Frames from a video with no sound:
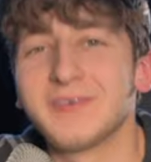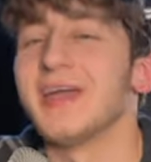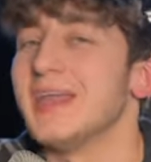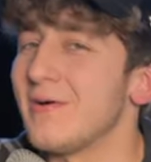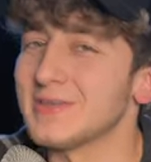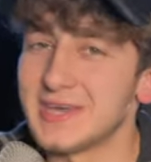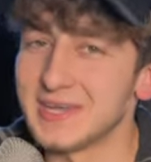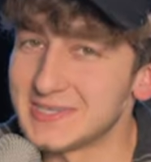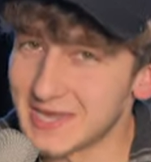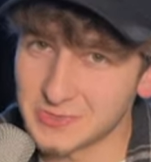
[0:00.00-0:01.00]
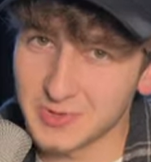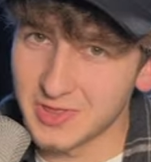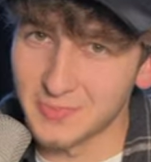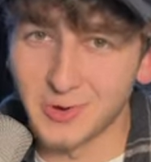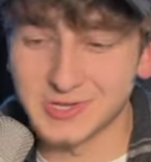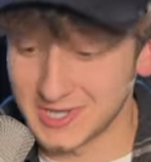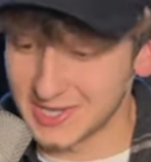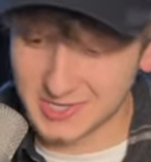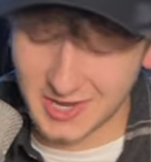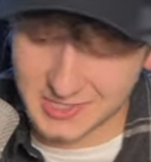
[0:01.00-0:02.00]
Great, now our teddy stays within the
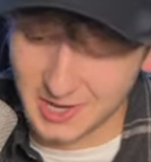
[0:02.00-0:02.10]
box the entire